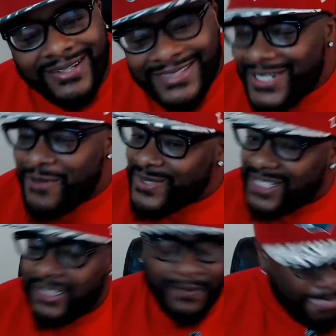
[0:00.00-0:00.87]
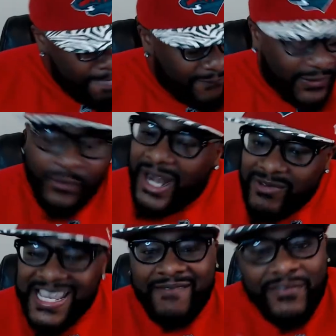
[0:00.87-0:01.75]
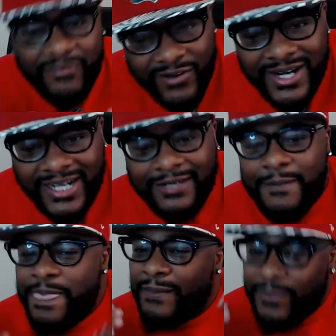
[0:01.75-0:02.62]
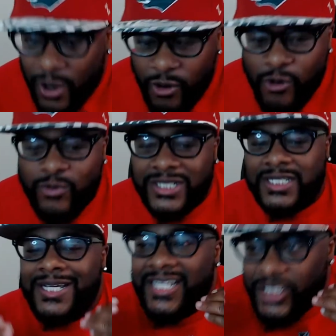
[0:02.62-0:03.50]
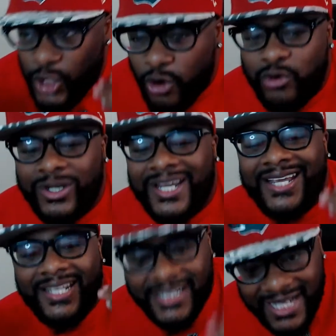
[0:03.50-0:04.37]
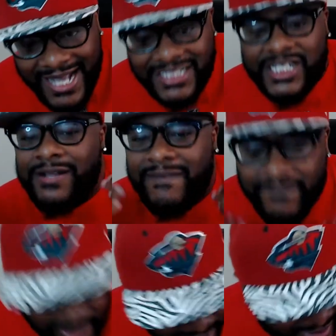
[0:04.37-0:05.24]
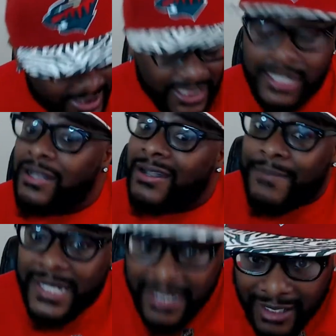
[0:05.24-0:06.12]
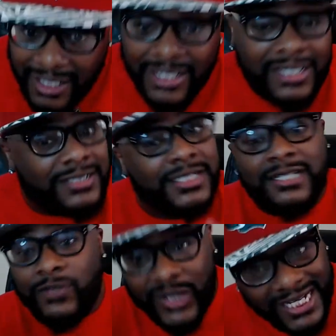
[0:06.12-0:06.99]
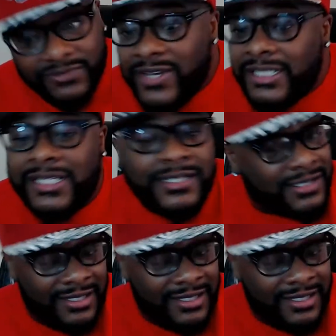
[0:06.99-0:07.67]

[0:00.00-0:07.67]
You know what I'm saying? So when I was having fun, the goal was don't catch feelings, because you catch feelings.